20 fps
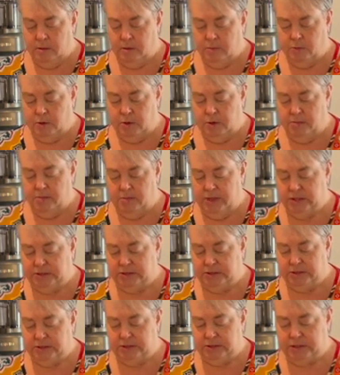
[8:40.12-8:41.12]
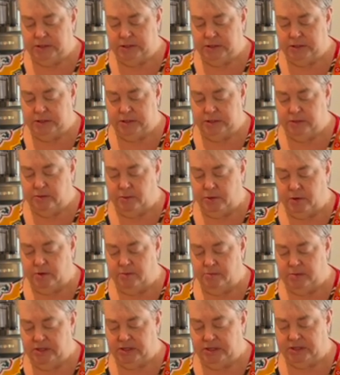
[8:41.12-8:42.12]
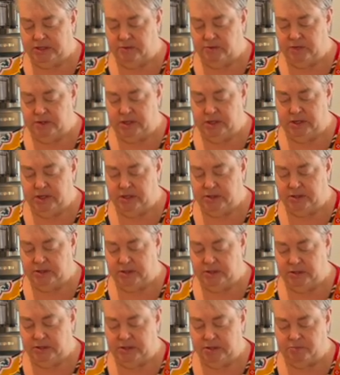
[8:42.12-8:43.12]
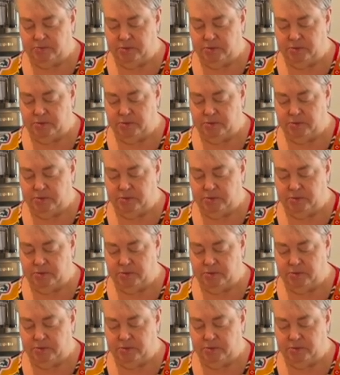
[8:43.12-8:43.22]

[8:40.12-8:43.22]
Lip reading: We're going to melt it, and then we're going to mix everything else in this